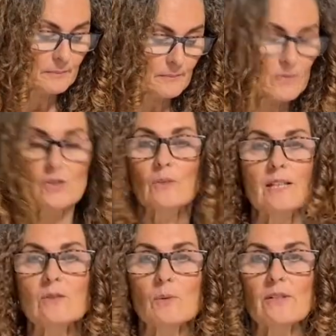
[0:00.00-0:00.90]
So
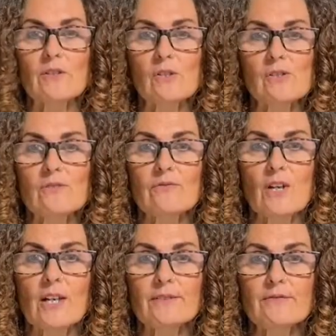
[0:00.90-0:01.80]
either one of those is
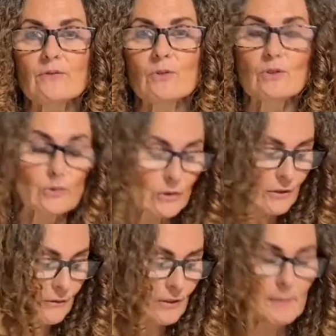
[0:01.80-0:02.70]
fine for
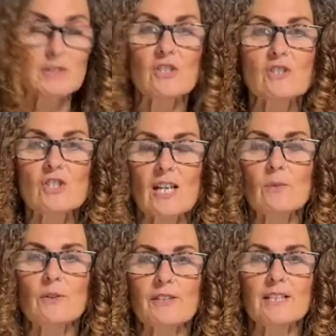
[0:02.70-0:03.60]
gluten-free, but just
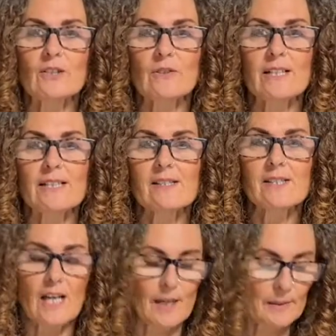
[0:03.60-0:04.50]
check what the ingredients
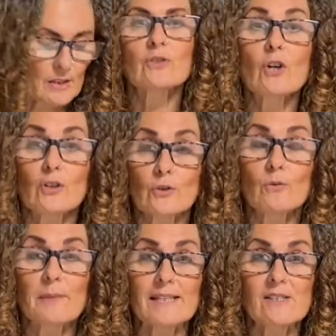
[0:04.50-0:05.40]
are because not all
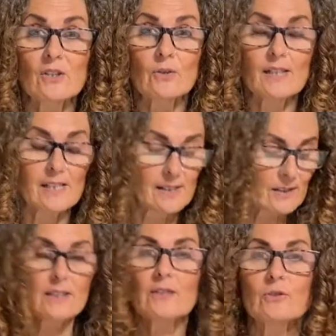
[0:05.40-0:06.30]
miso
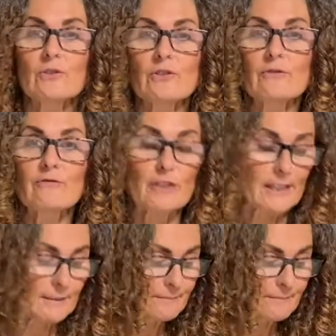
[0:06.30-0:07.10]
is gluten-free.